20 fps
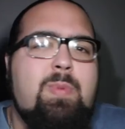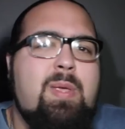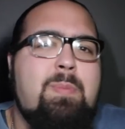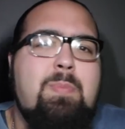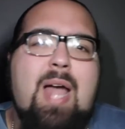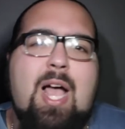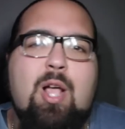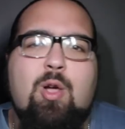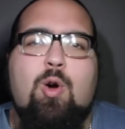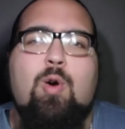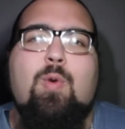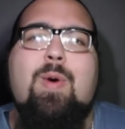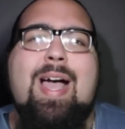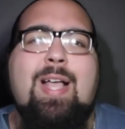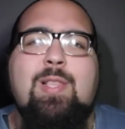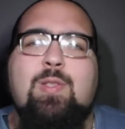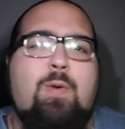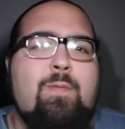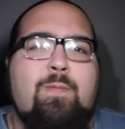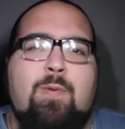to be black or
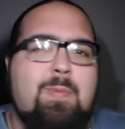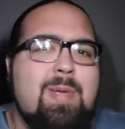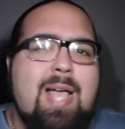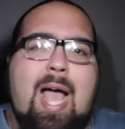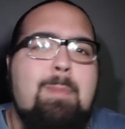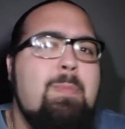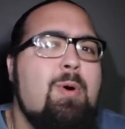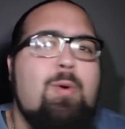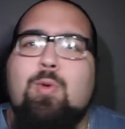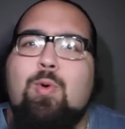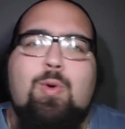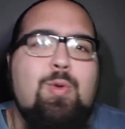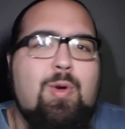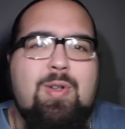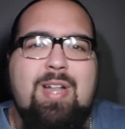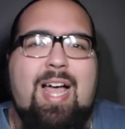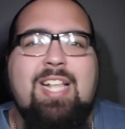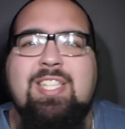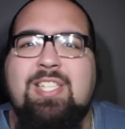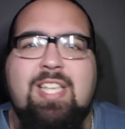white or from Cameroon or
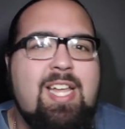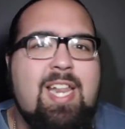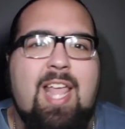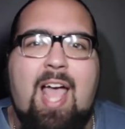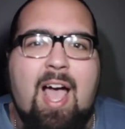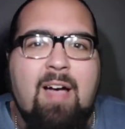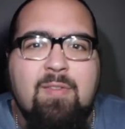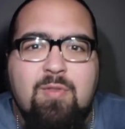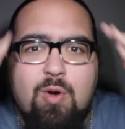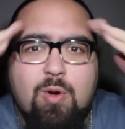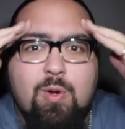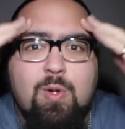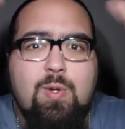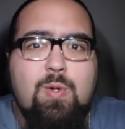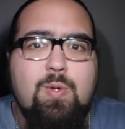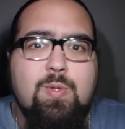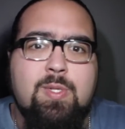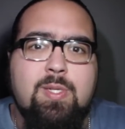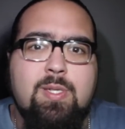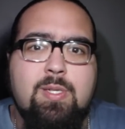Nigeria. I have no
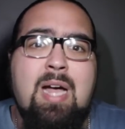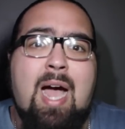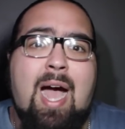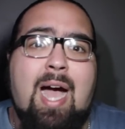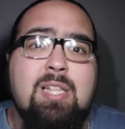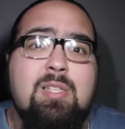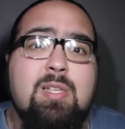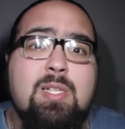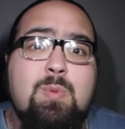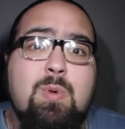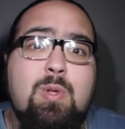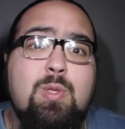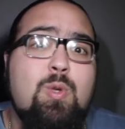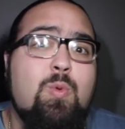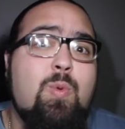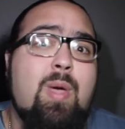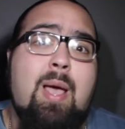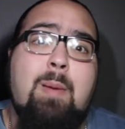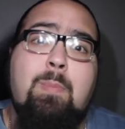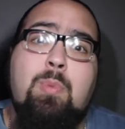clothes. I just want to
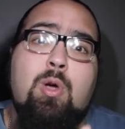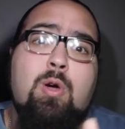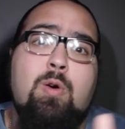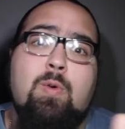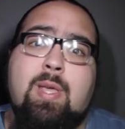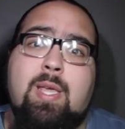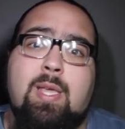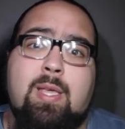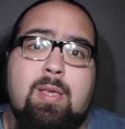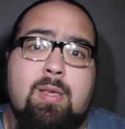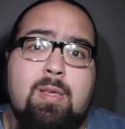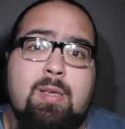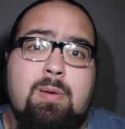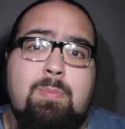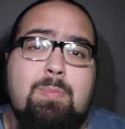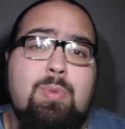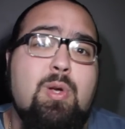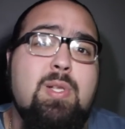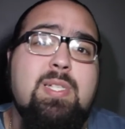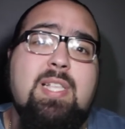wear a blonde wig.
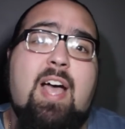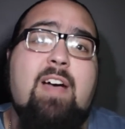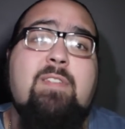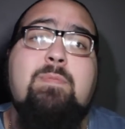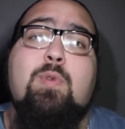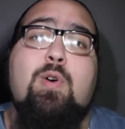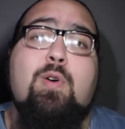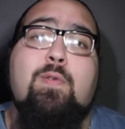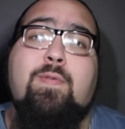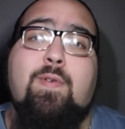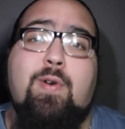Blondes have more